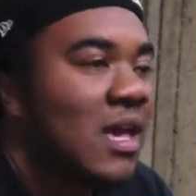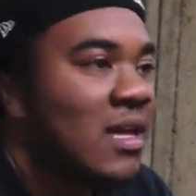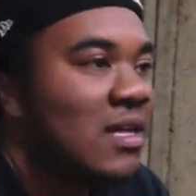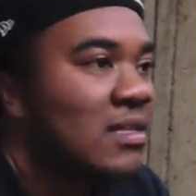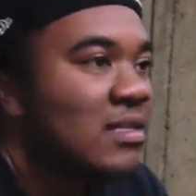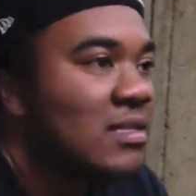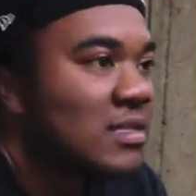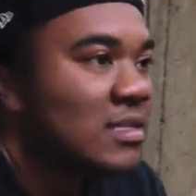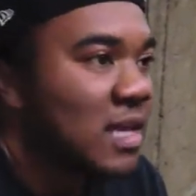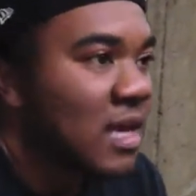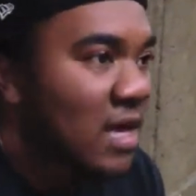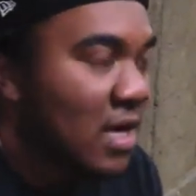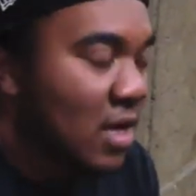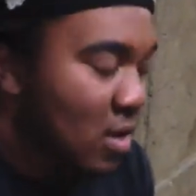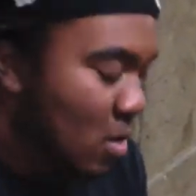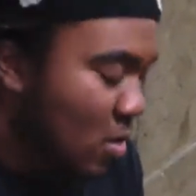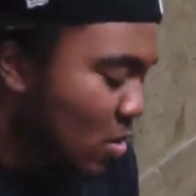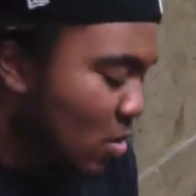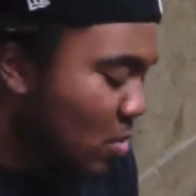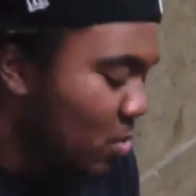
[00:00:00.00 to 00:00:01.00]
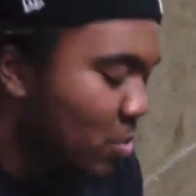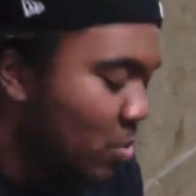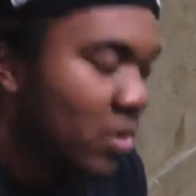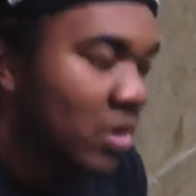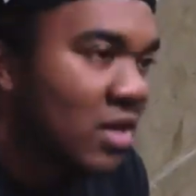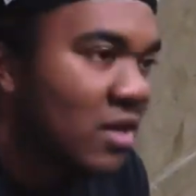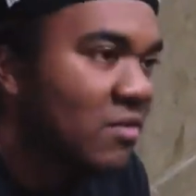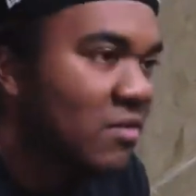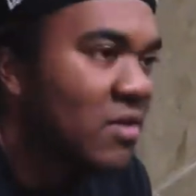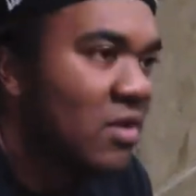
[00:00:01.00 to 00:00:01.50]
and say, oh,
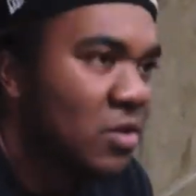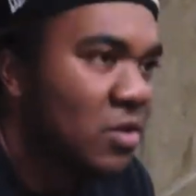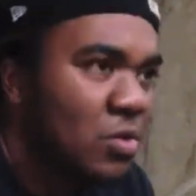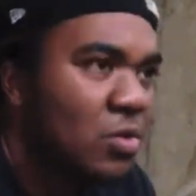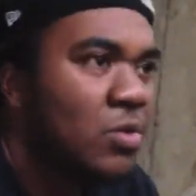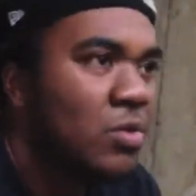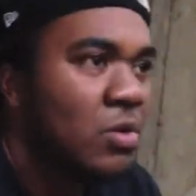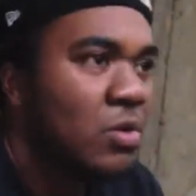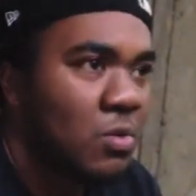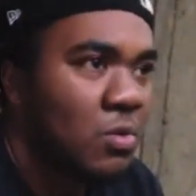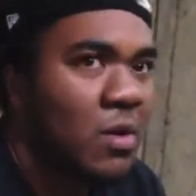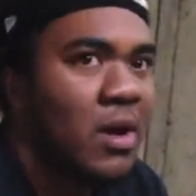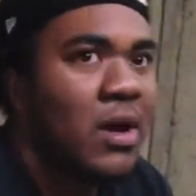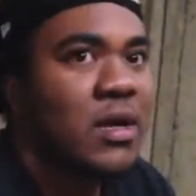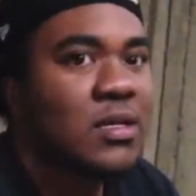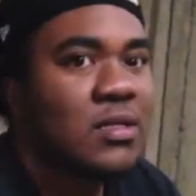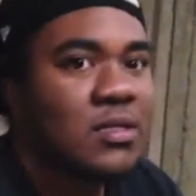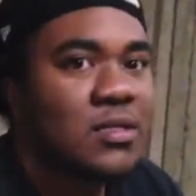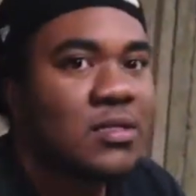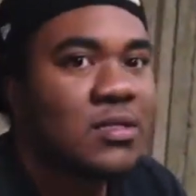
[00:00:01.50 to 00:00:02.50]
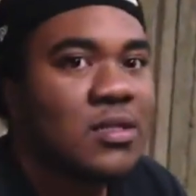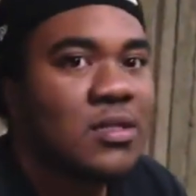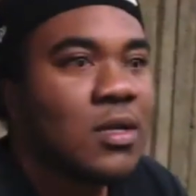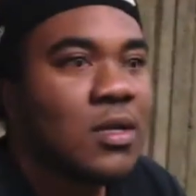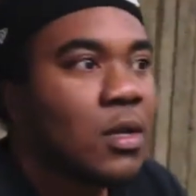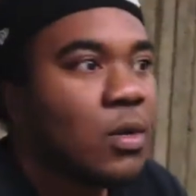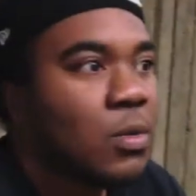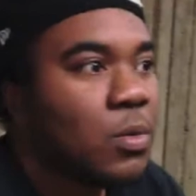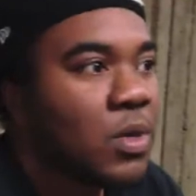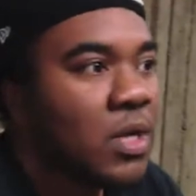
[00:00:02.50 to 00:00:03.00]
we're giving you your rights.
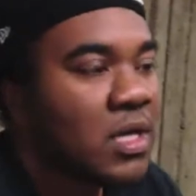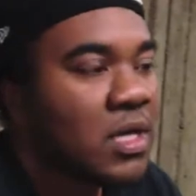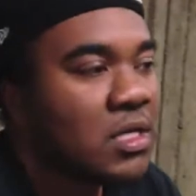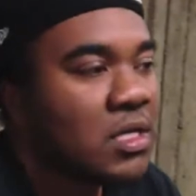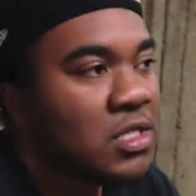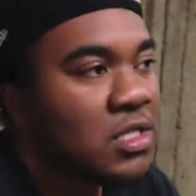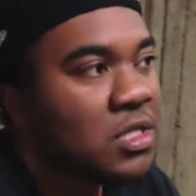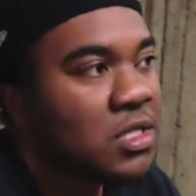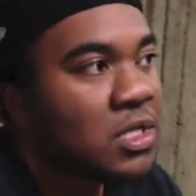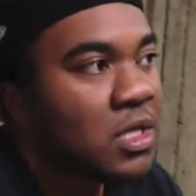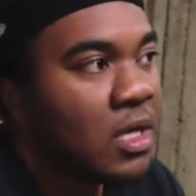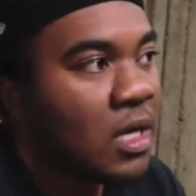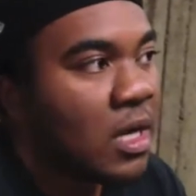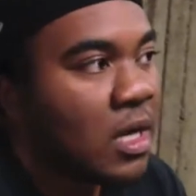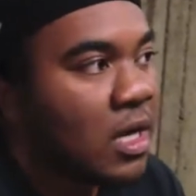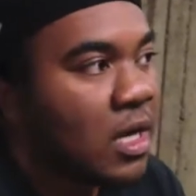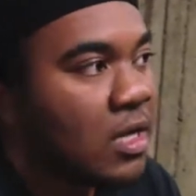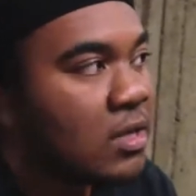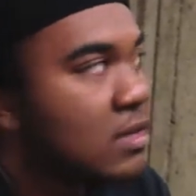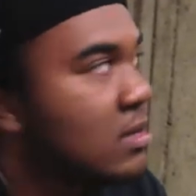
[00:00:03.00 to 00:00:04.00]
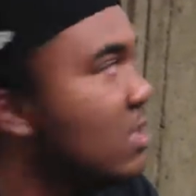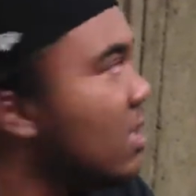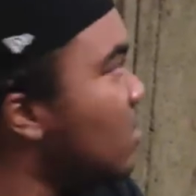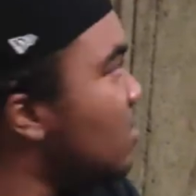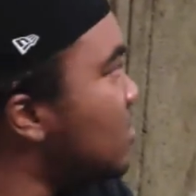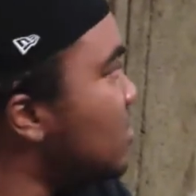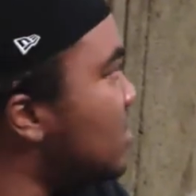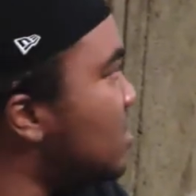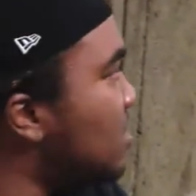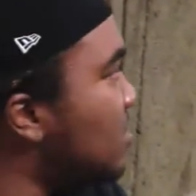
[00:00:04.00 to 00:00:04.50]
Right. Which it
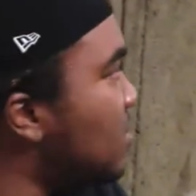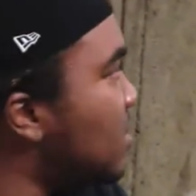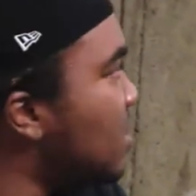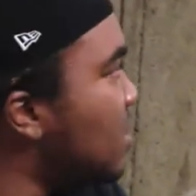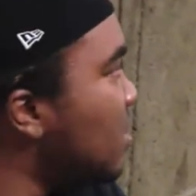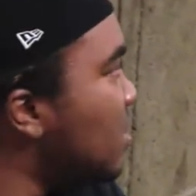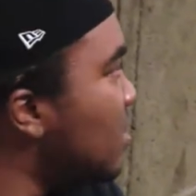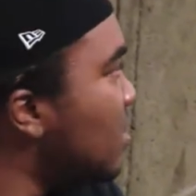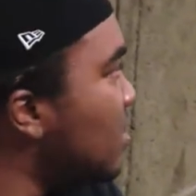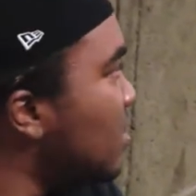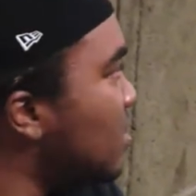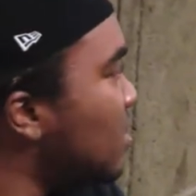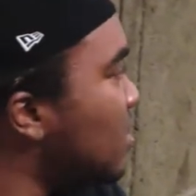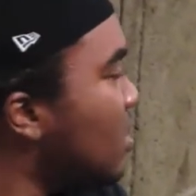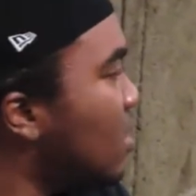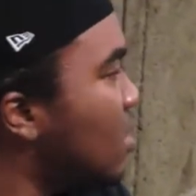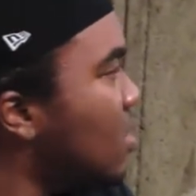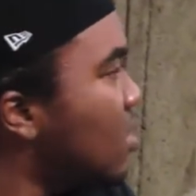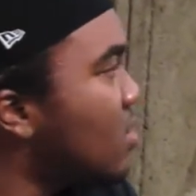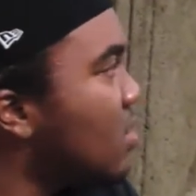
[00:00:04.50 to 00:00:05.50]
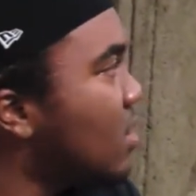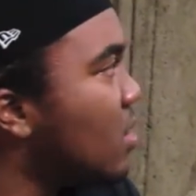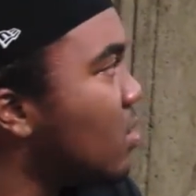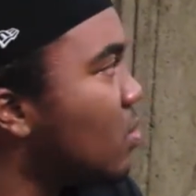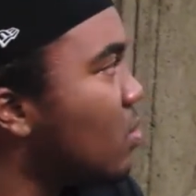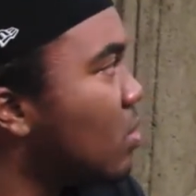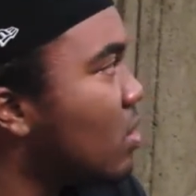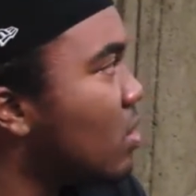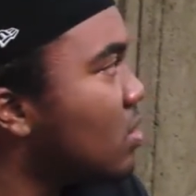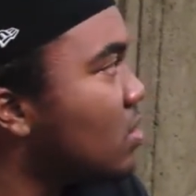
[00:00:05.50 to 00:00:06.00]
sounds to me they
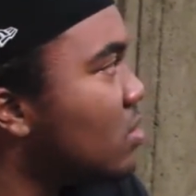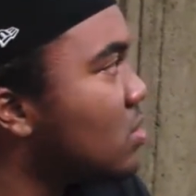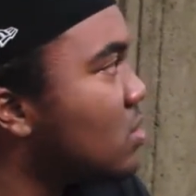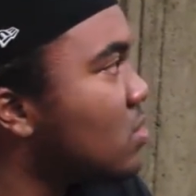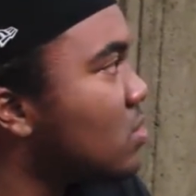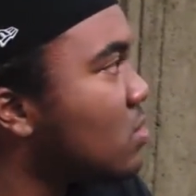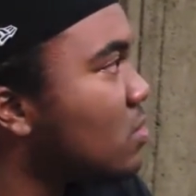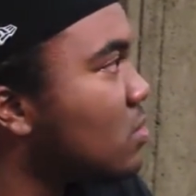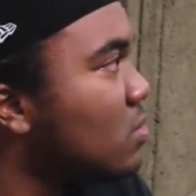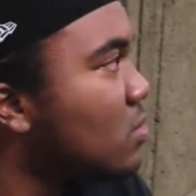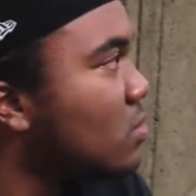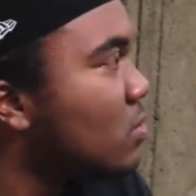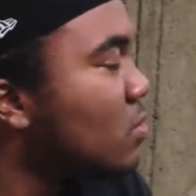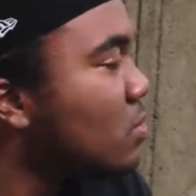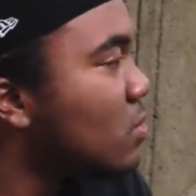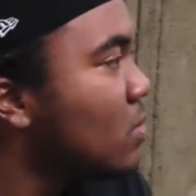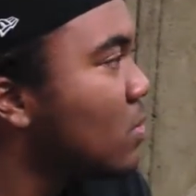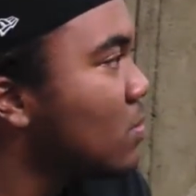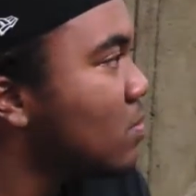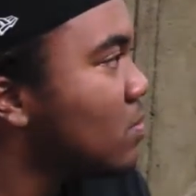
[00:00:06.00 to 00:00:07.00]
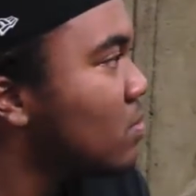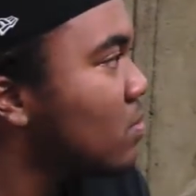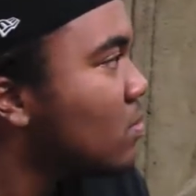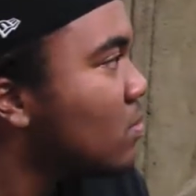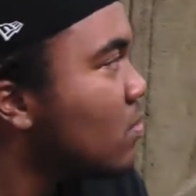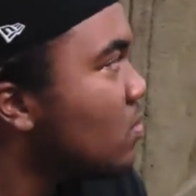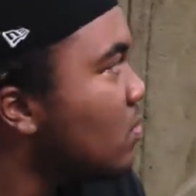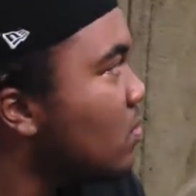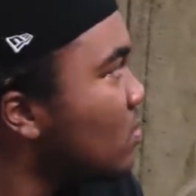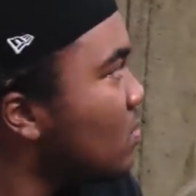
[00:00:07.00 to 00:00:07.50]
want to
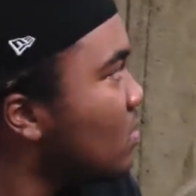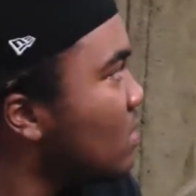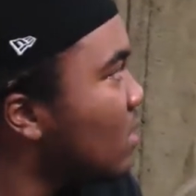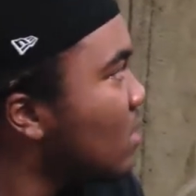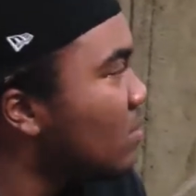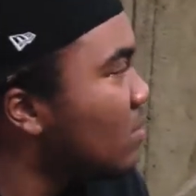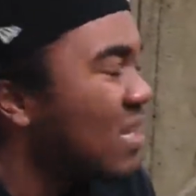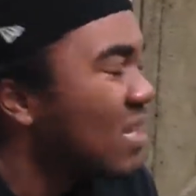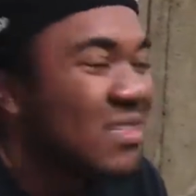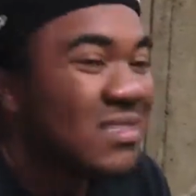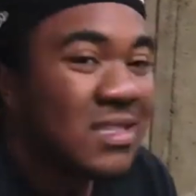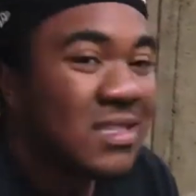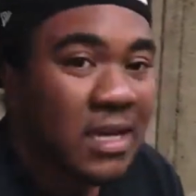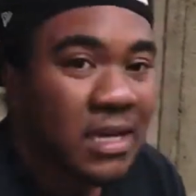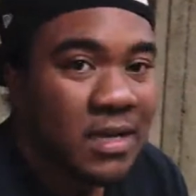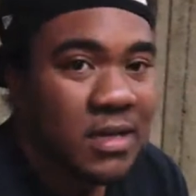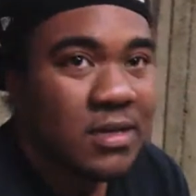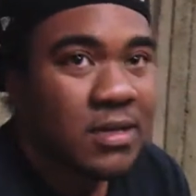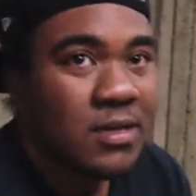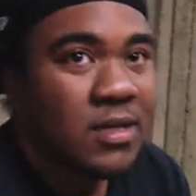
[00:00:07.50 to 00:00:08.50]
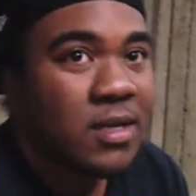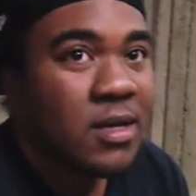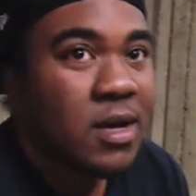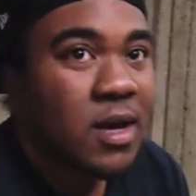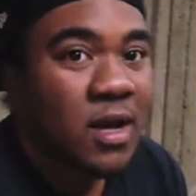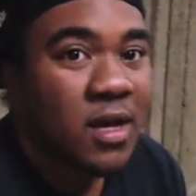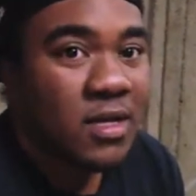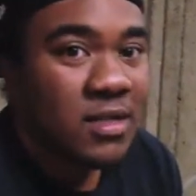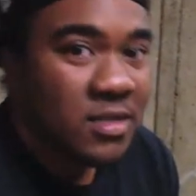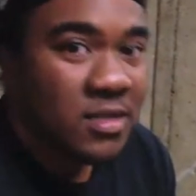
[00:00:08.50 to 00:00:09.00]
maintain the
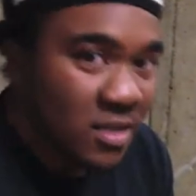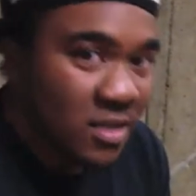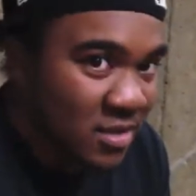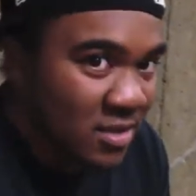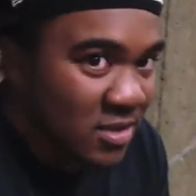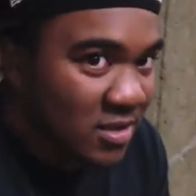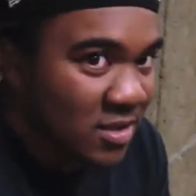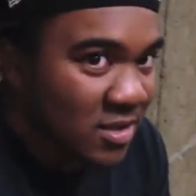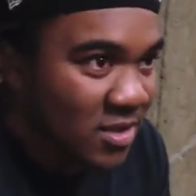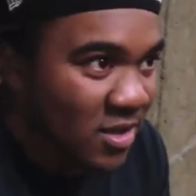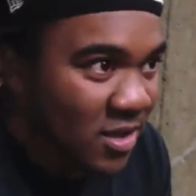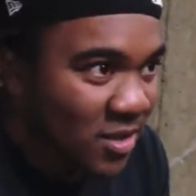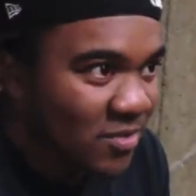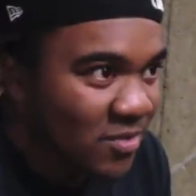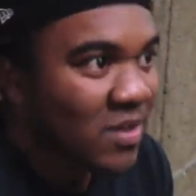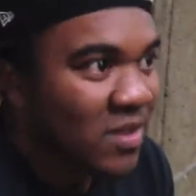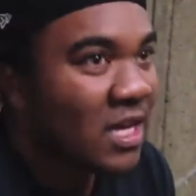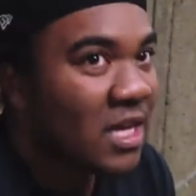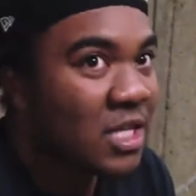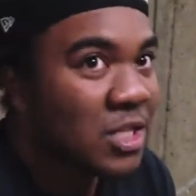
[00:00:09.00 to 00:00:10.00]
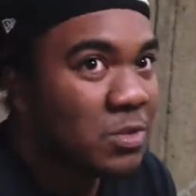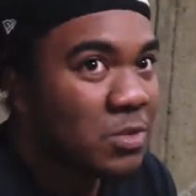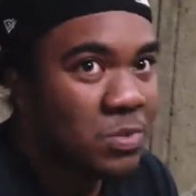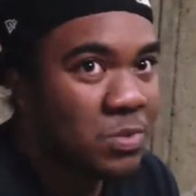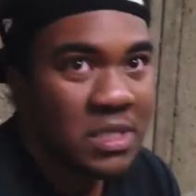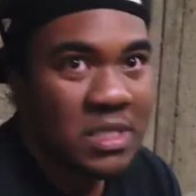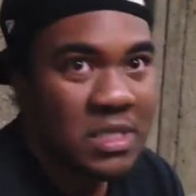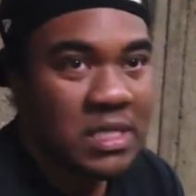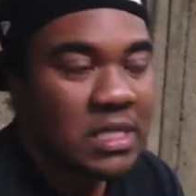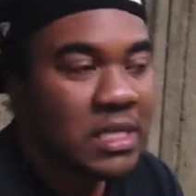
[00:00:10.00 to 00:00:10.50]
conduct of the
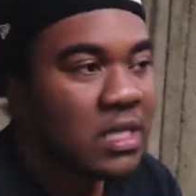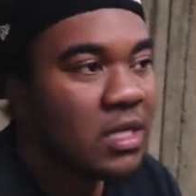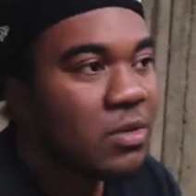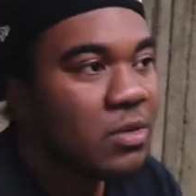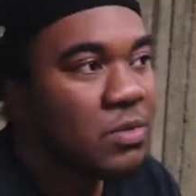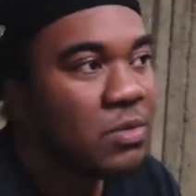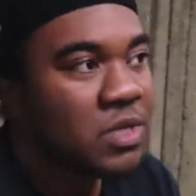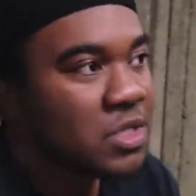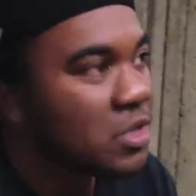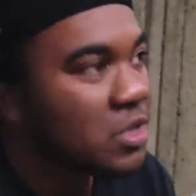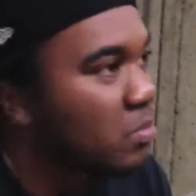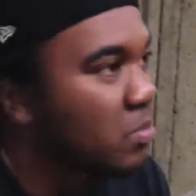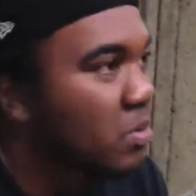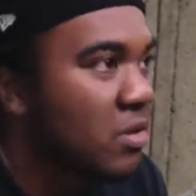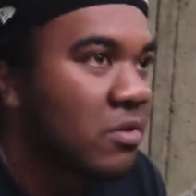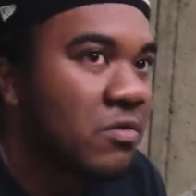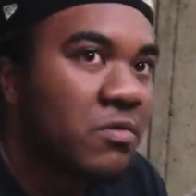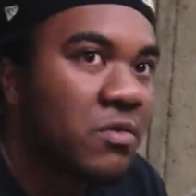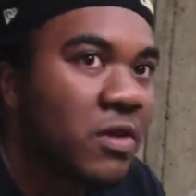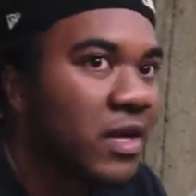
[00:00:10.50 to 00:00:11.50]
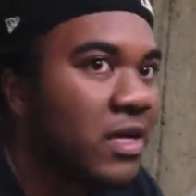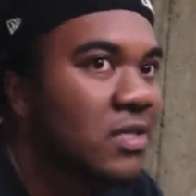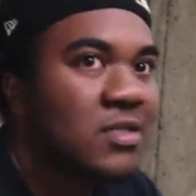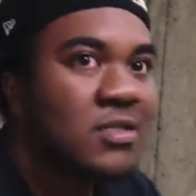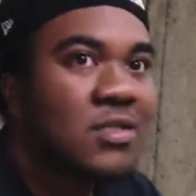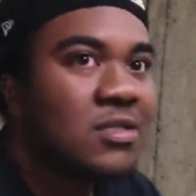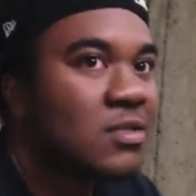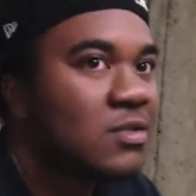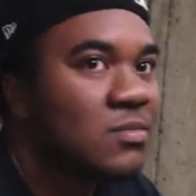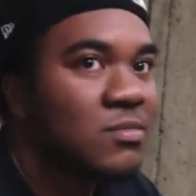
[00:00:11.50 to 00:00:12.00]
HPD, which a Bill of
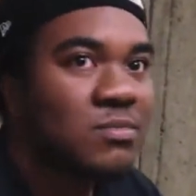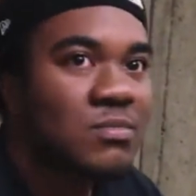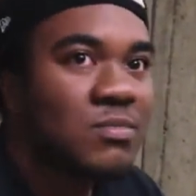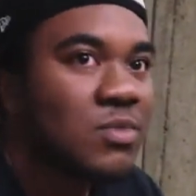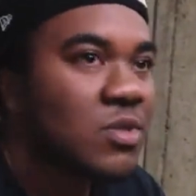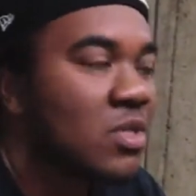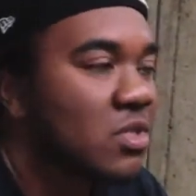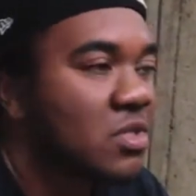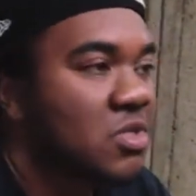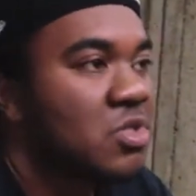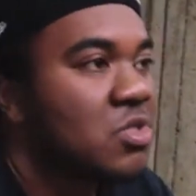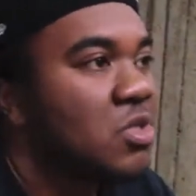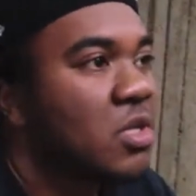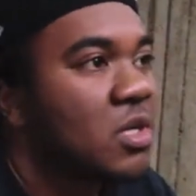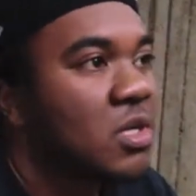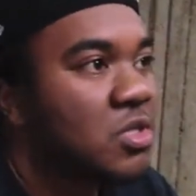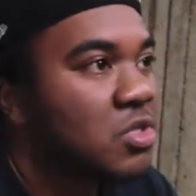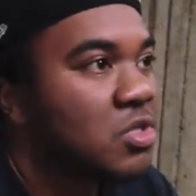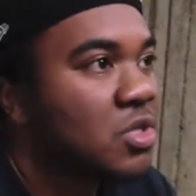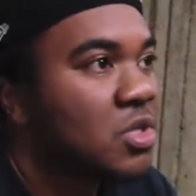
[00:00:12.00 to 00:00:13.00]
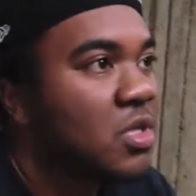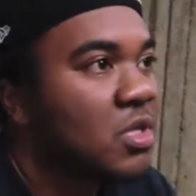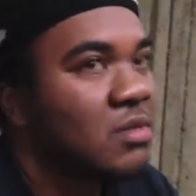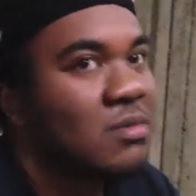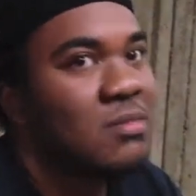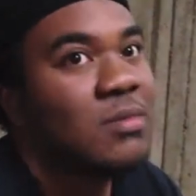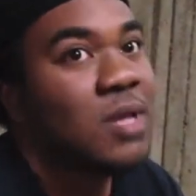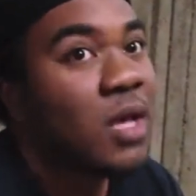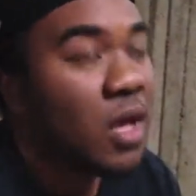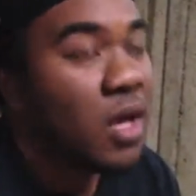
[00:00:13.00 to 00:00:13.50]
Rights it, it
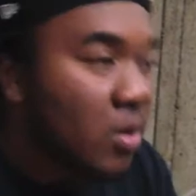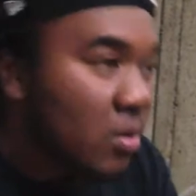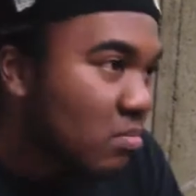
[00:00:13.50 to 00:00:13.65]
shouldn't